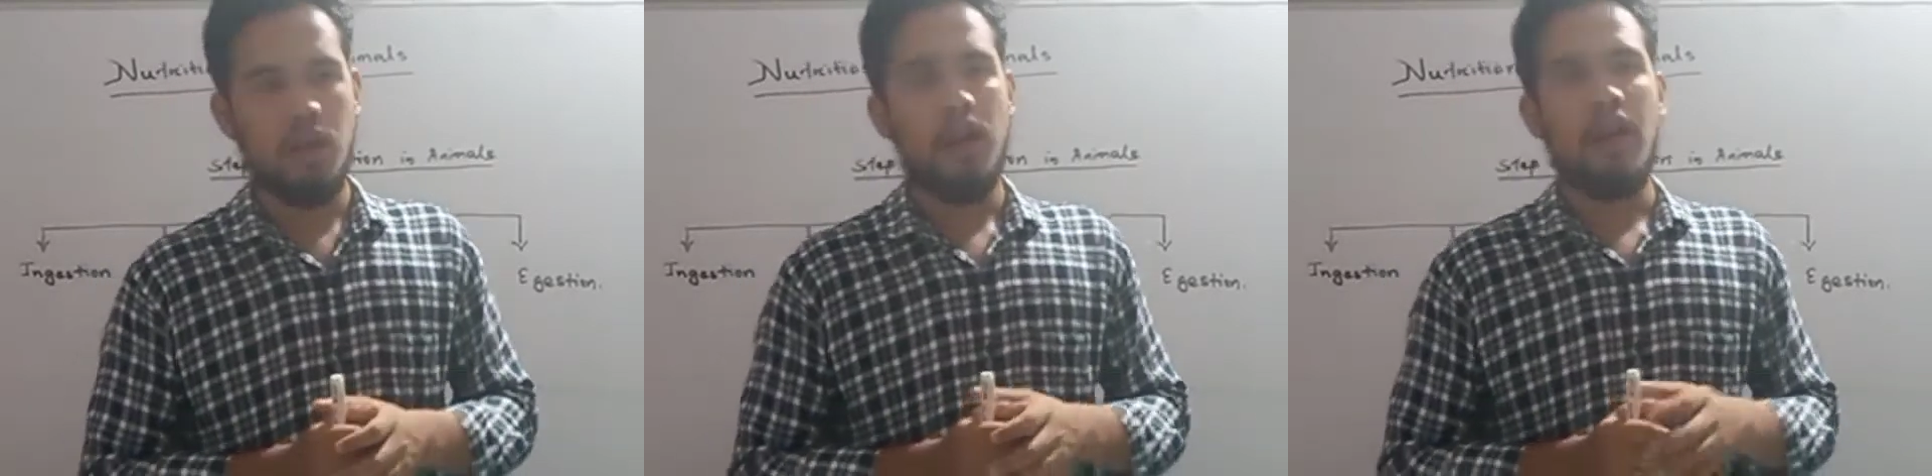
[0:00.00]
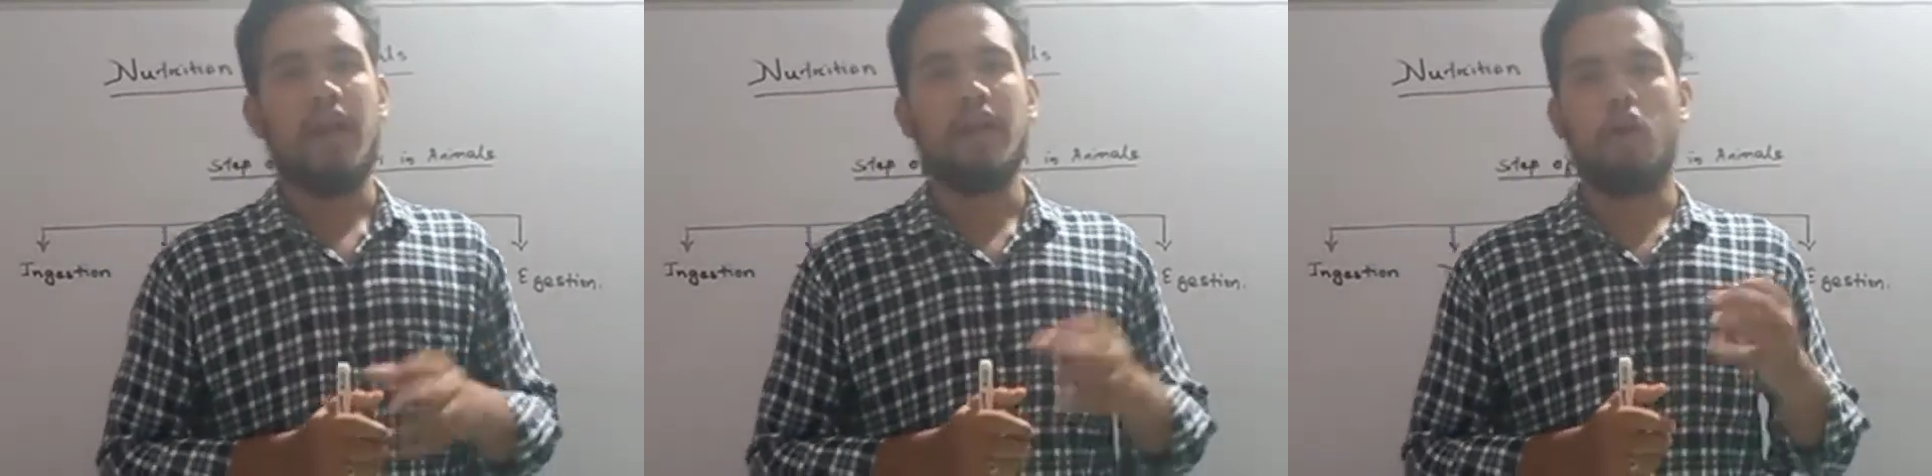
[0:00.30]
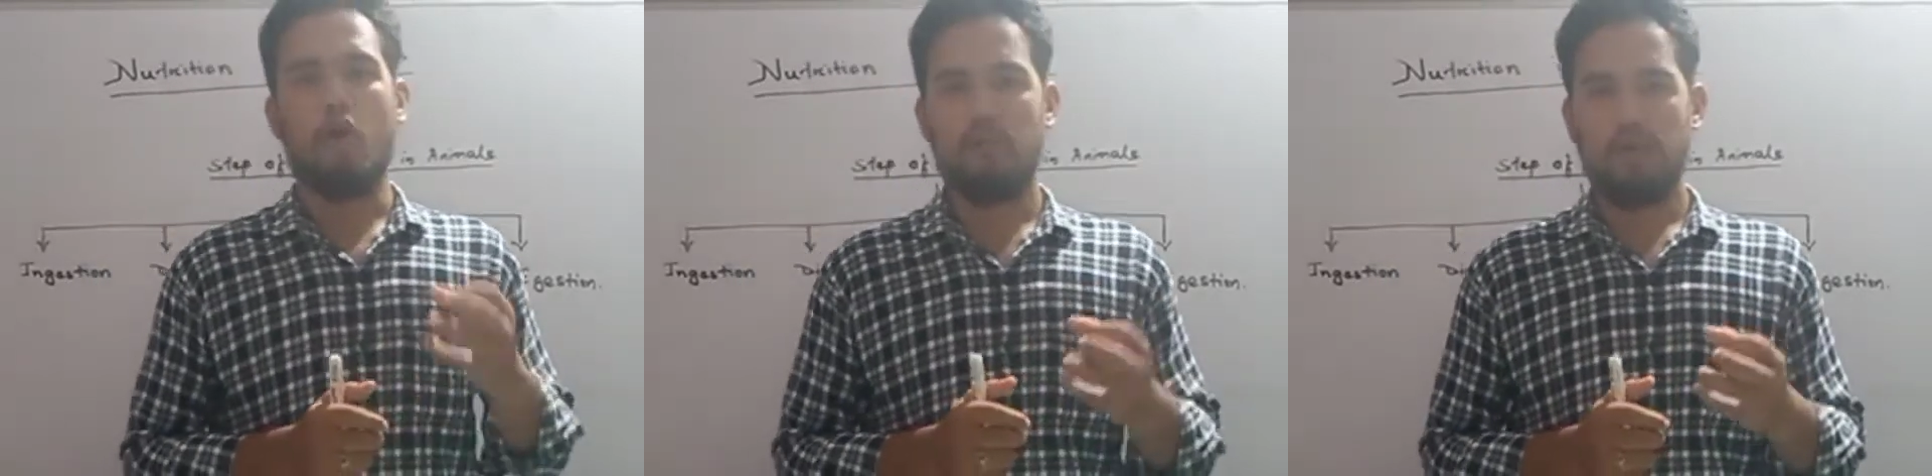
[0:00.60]
And
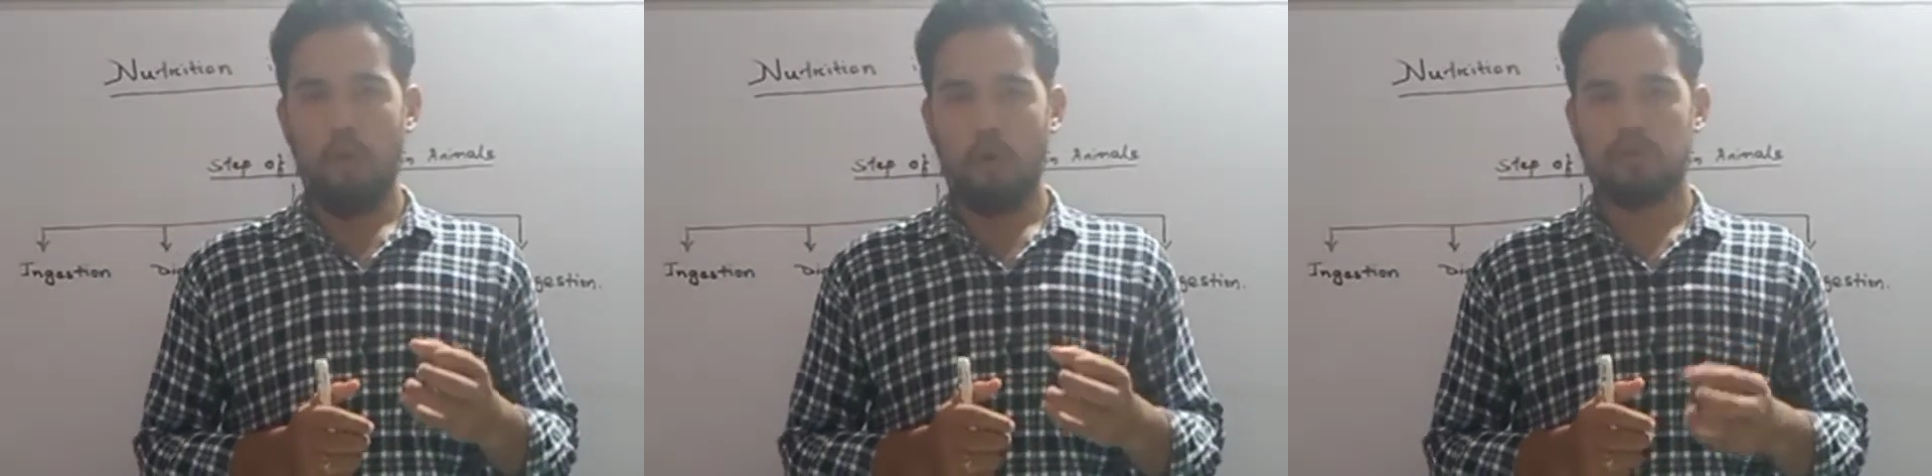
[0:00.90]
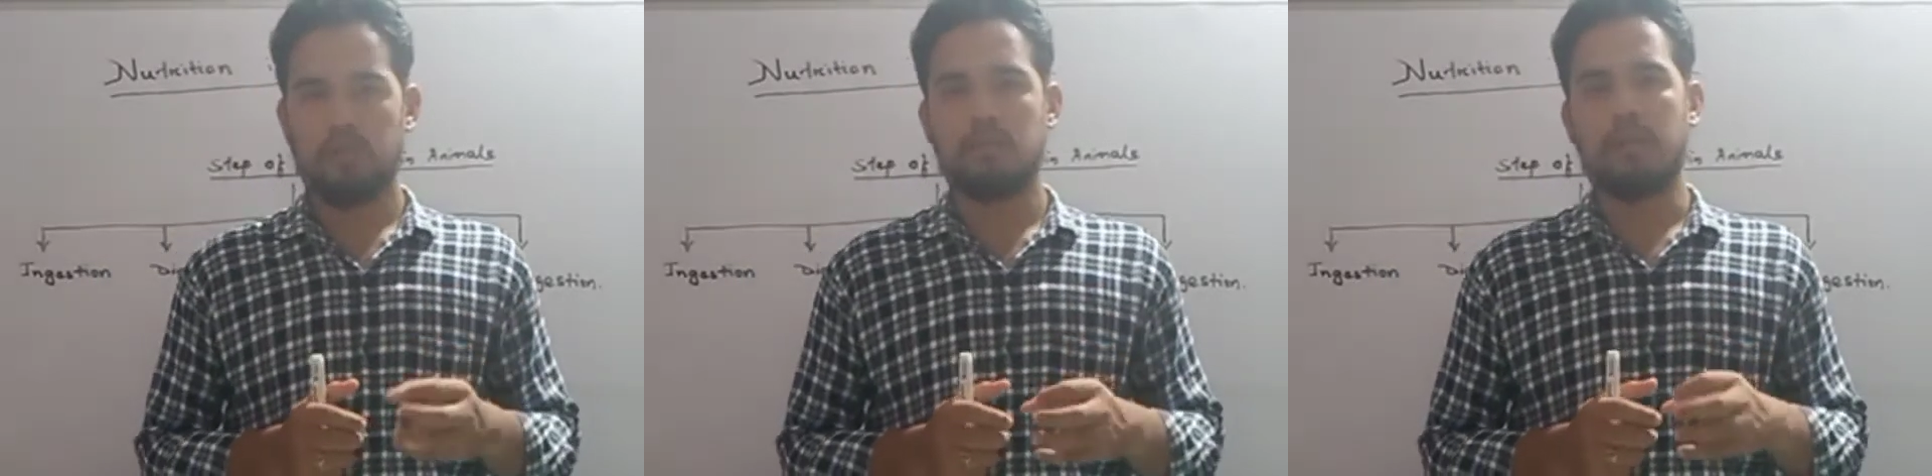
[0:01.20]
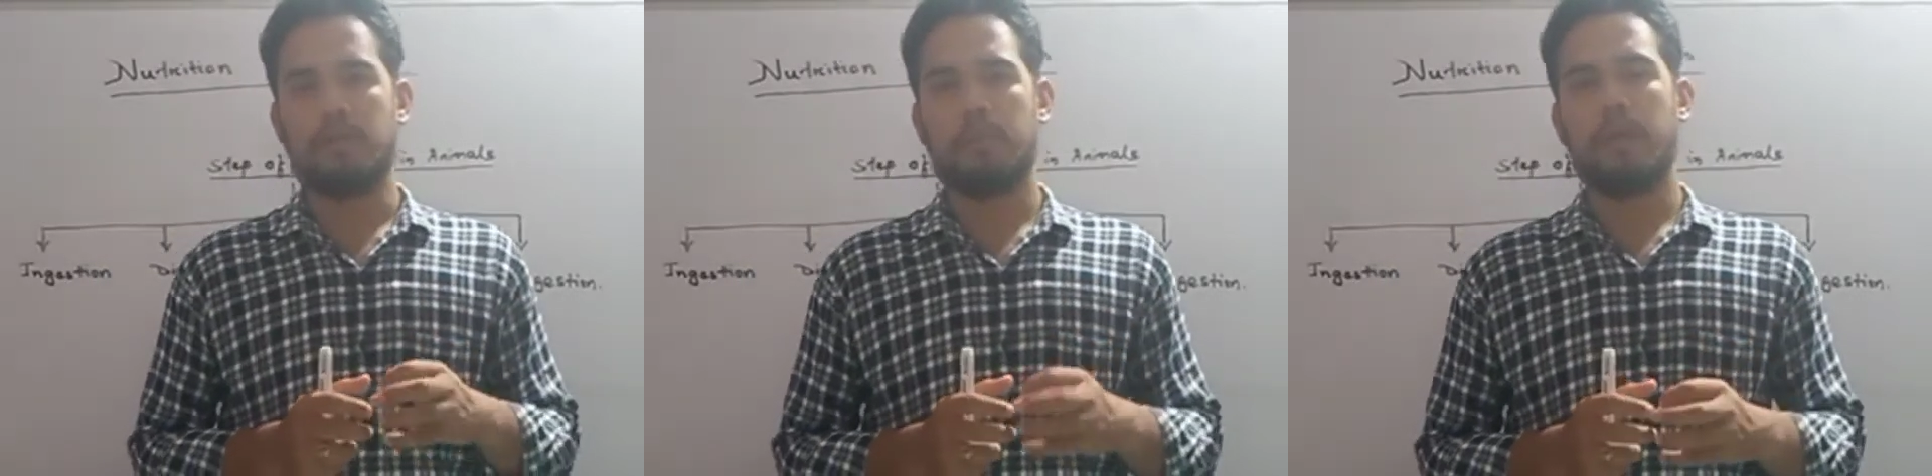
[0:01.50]
omnivores, that
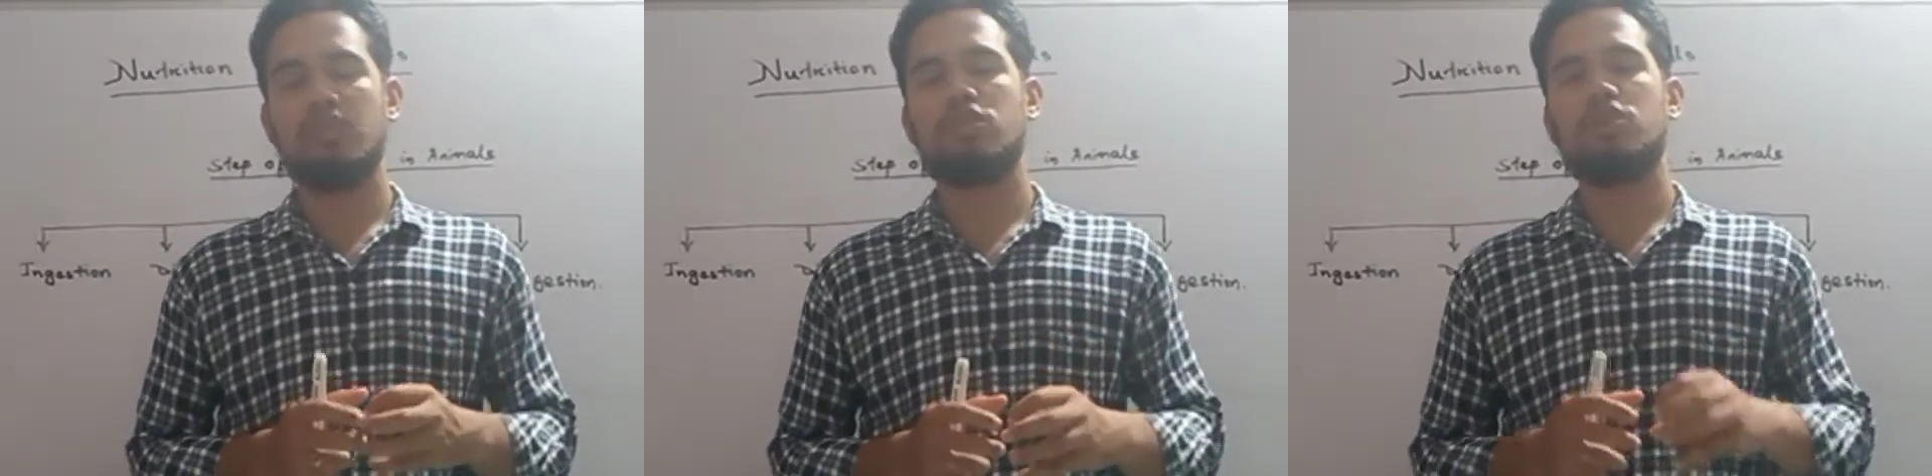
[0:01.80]
means